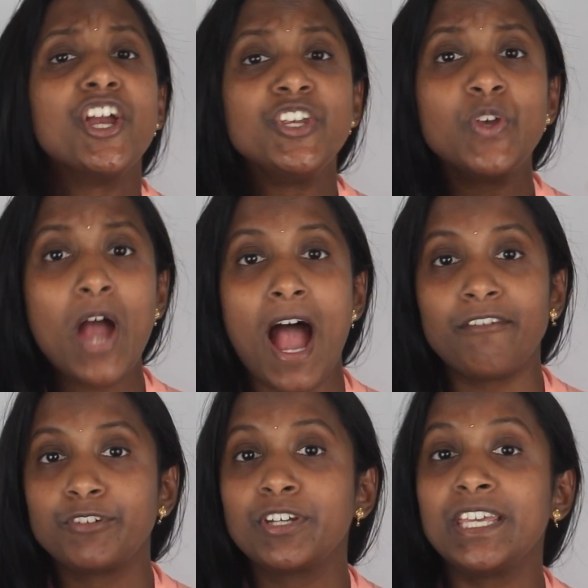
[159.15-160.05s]
You
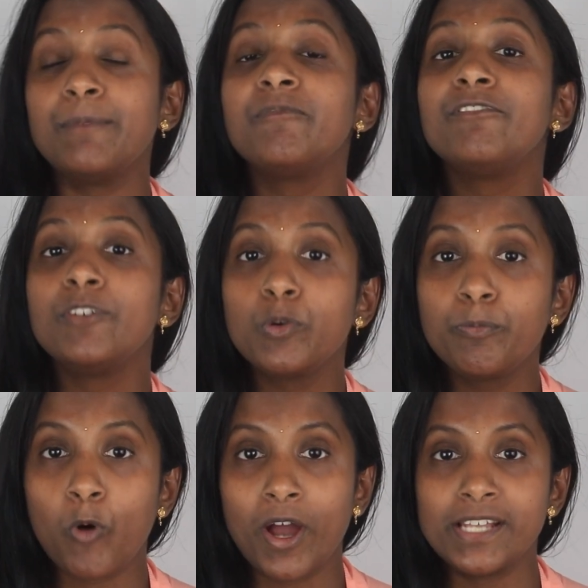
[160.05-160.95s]
have to keep
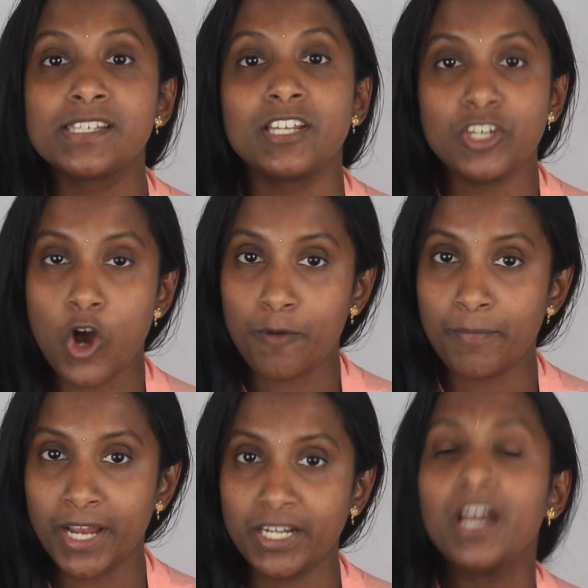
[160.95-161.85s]
few points in your
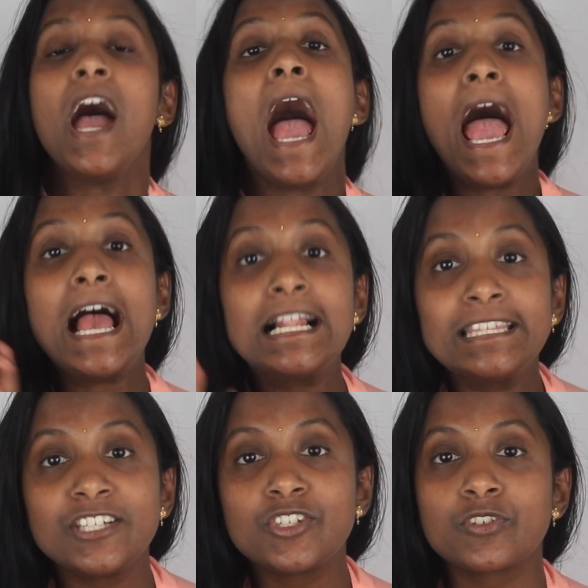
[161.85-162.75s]
mind.
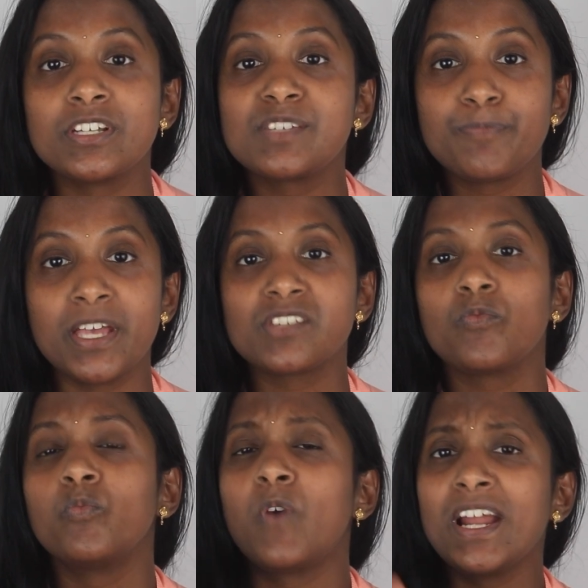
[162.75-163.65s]
Health insurance pays
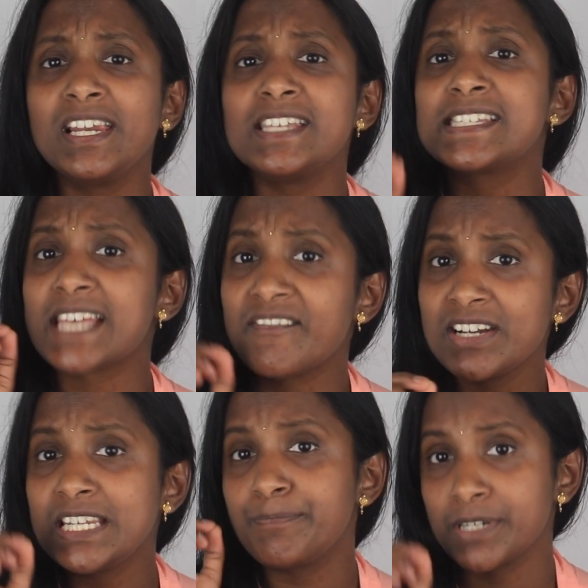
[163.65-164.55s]
only
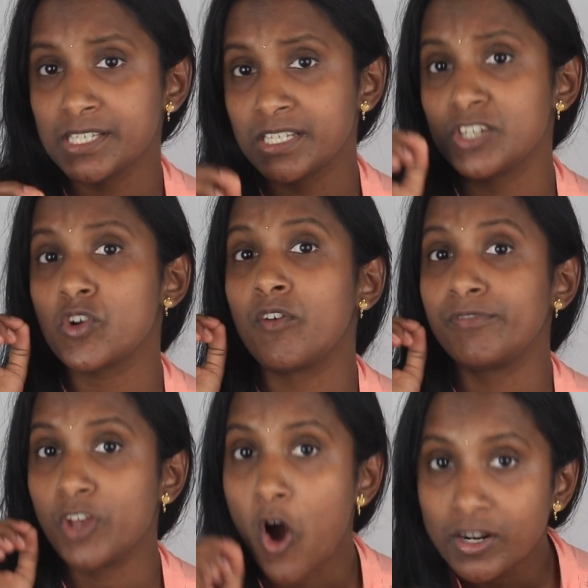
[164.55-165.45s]
seventy percent
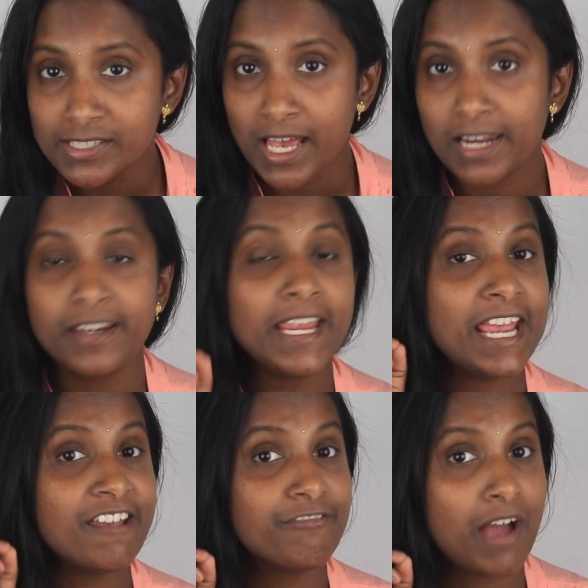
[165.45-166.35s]
of your
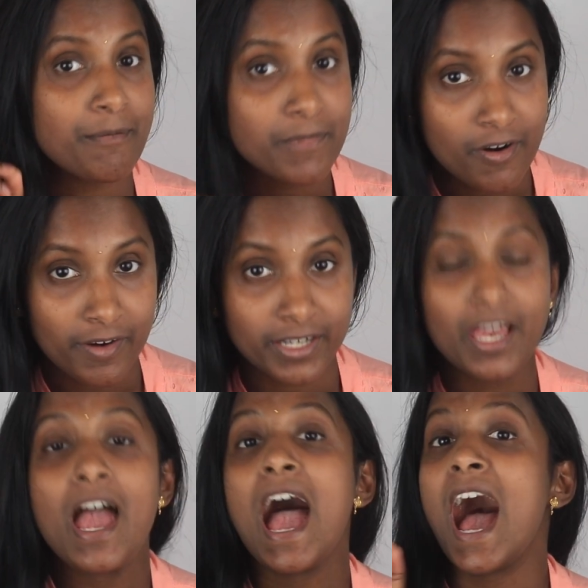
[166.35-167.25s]
salary if I am
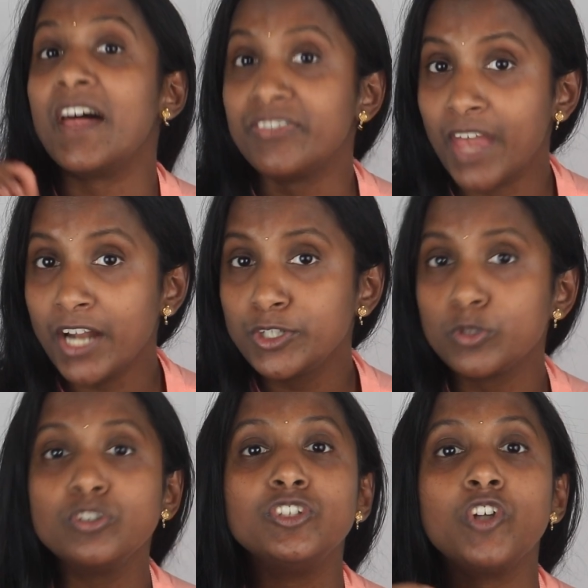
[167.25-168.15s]
correct, and that
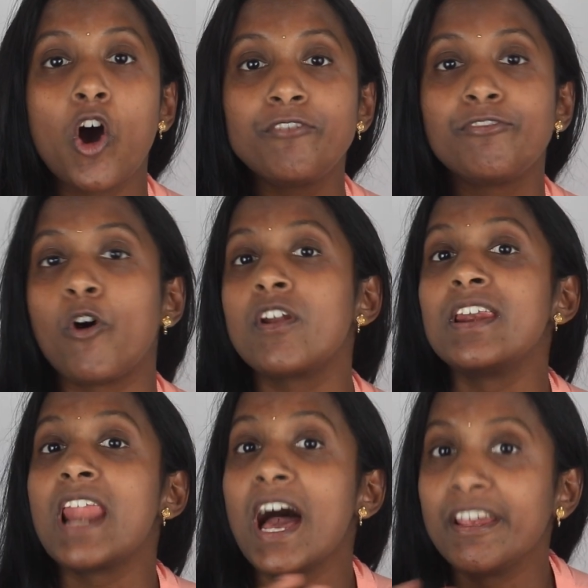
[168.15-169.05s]
too not for
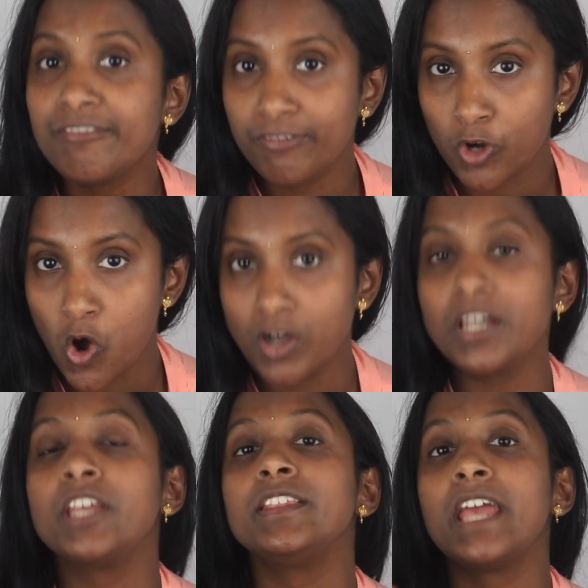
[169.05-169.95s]
lifelong.